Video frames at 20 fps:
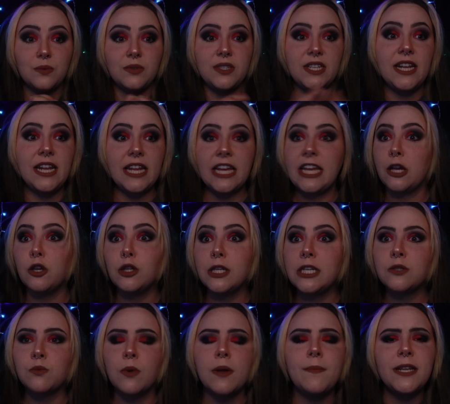Did he kill
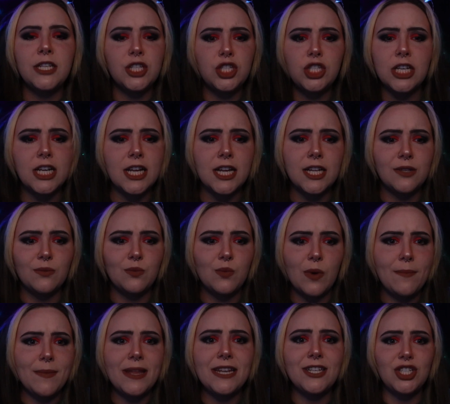these women
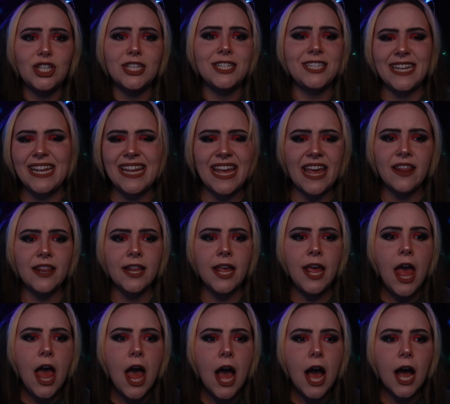just to get
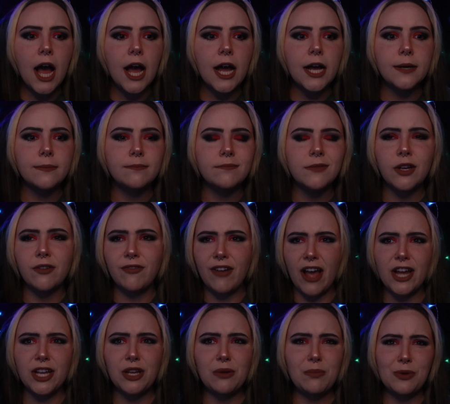their
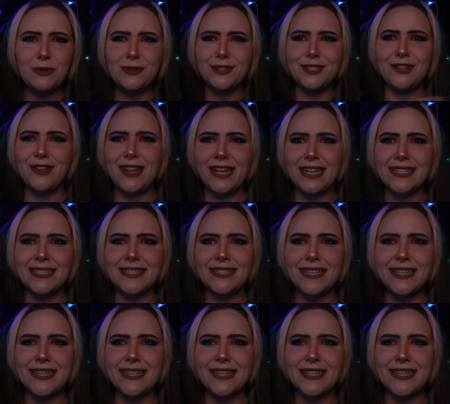valuables so they could